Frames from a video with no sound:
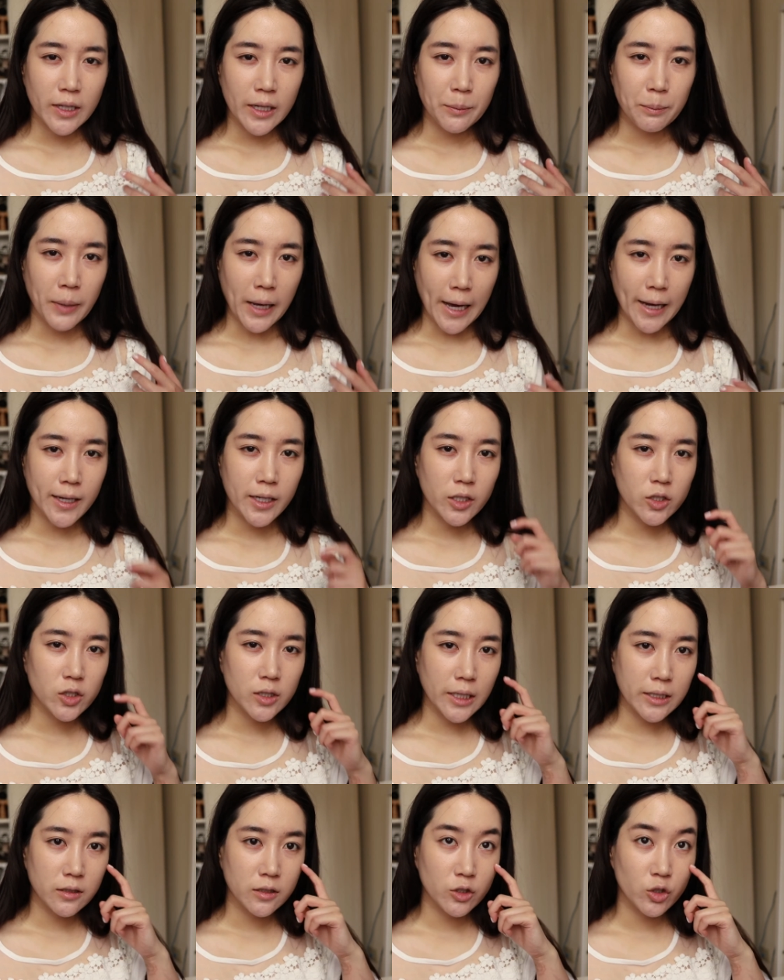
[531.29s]
like packaged
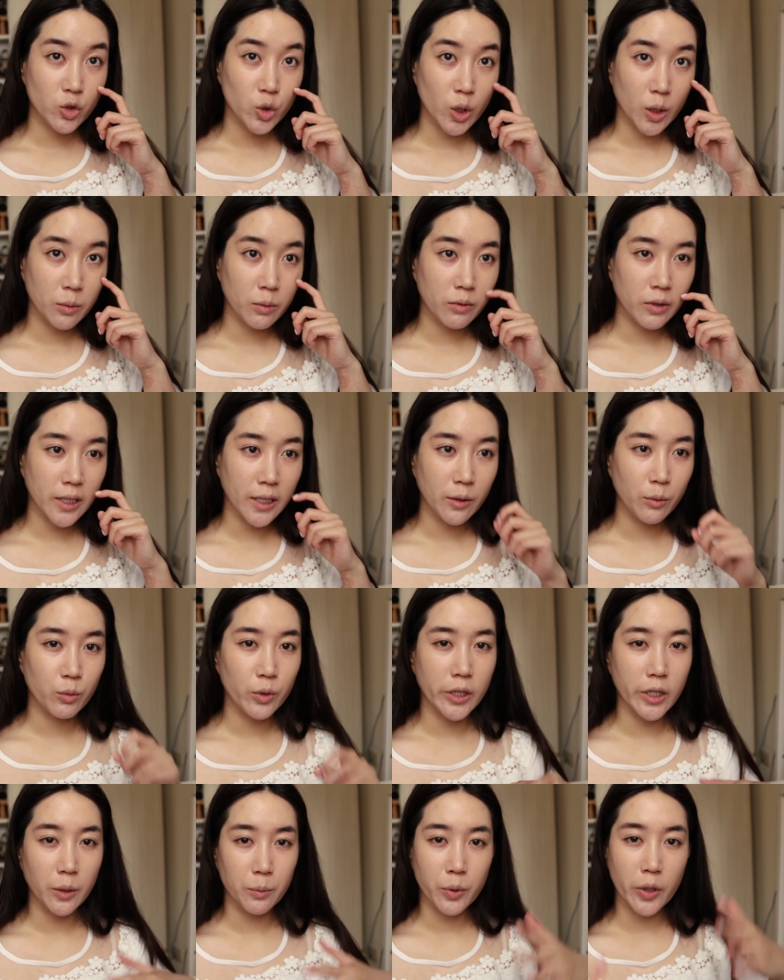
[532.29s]
like the strobe cream
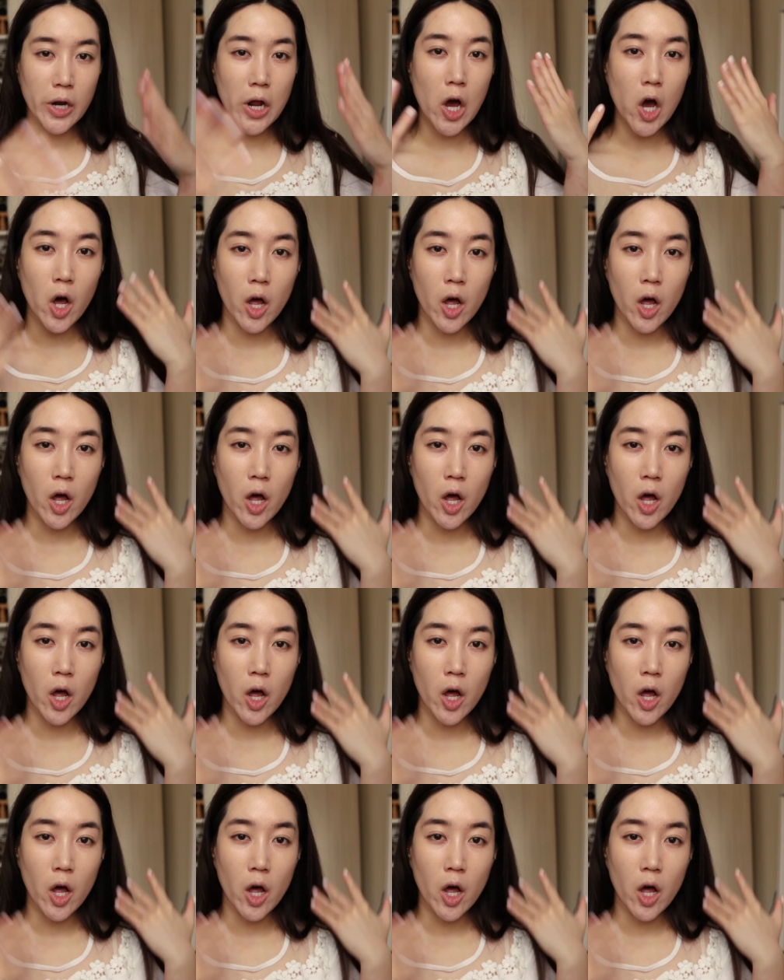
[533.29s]
where you could put it